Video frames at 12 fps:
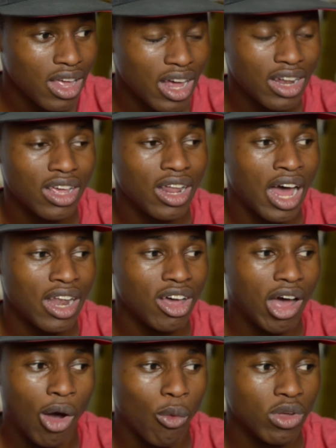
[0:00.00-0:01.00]

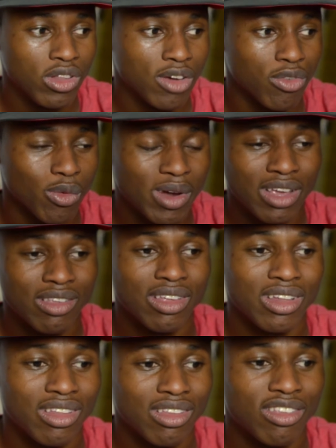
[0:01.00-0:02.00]
I was never raised
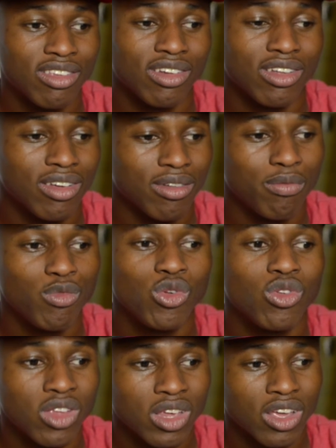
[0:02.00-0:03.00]
into the
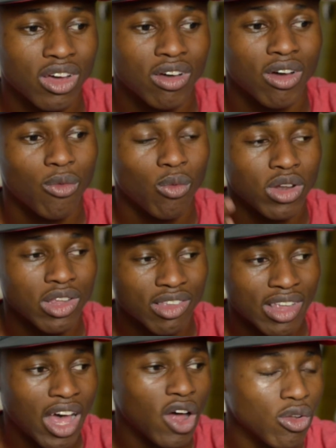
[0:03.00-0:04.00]
music, the
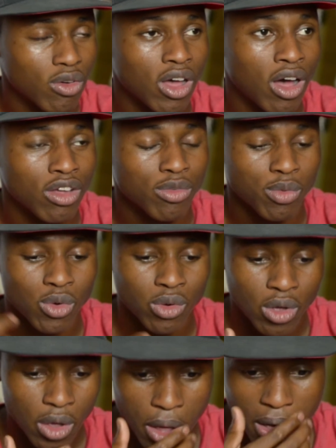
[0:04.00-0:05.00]
sound of gospel,
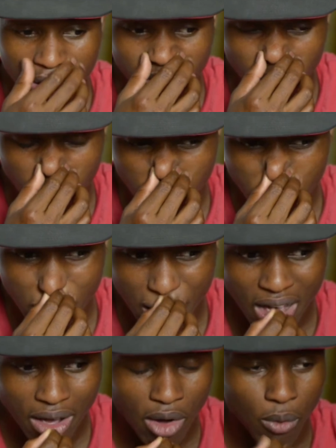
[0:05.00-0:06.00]
so
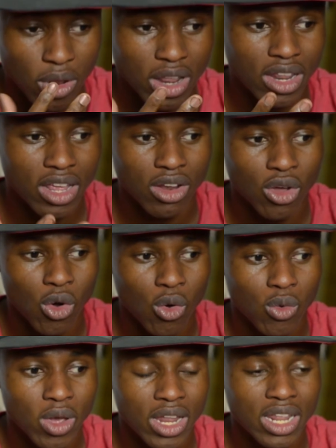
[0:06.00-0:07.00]
I really didn't know
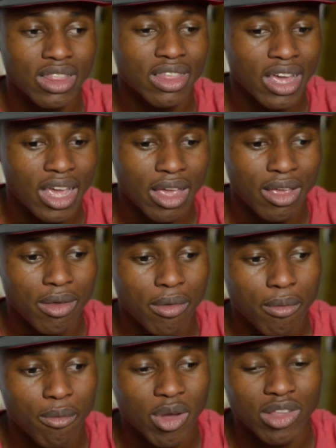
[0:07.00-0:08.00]
anything
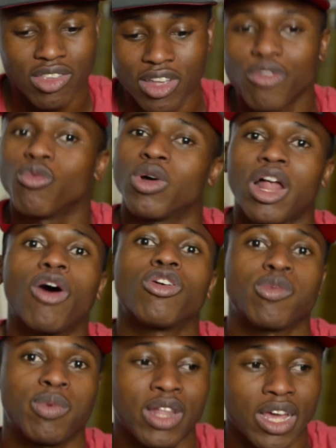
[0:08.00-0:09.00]
but except what I
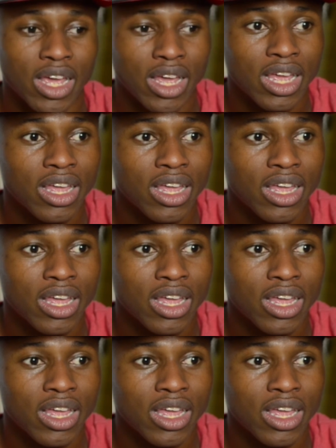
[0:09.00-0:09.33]
was playing.